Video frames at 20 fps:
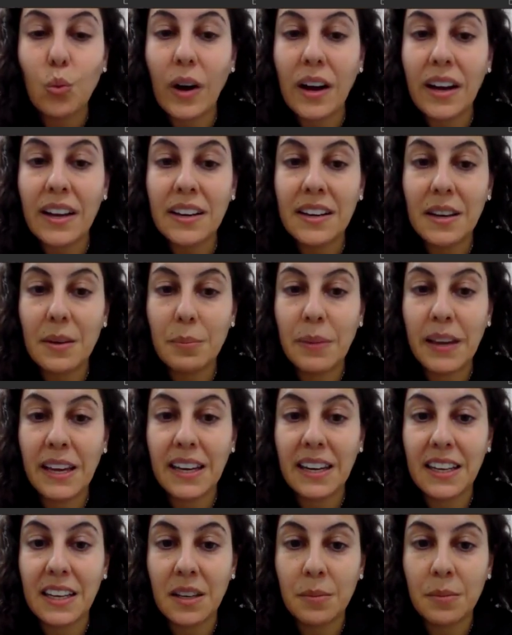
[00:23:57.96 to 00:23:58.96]
1
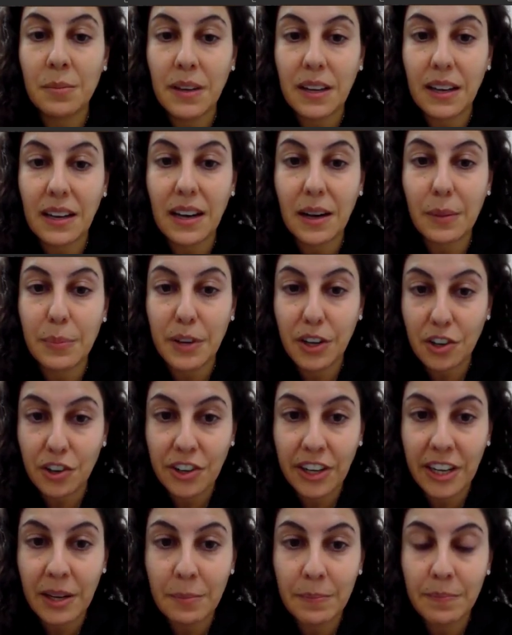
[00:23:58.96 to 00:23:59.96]
medium cup
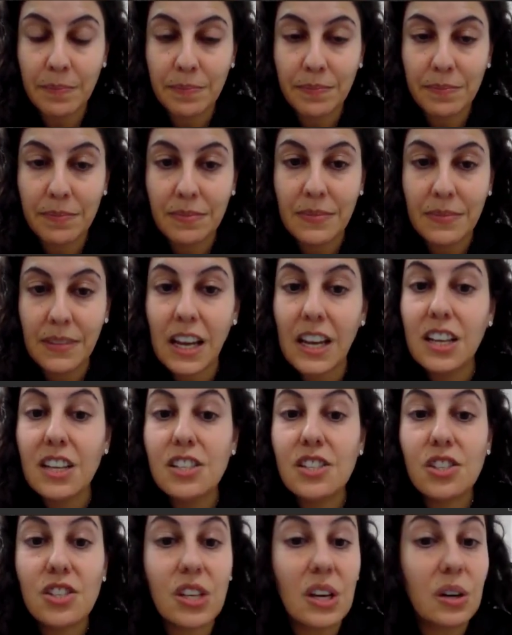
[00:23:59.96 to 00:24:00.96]
cream,
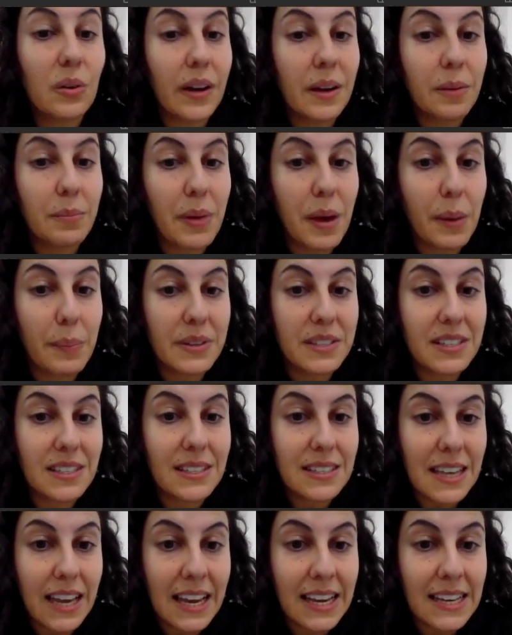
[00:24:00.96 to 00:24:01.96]
salt and pepper
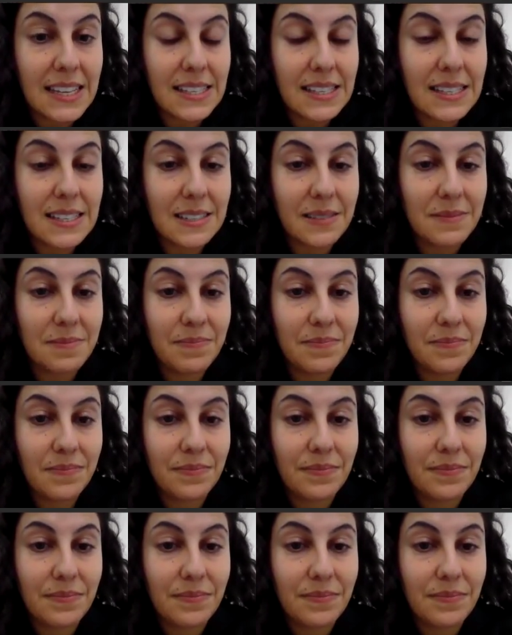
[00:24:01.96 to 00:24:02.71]
to taste.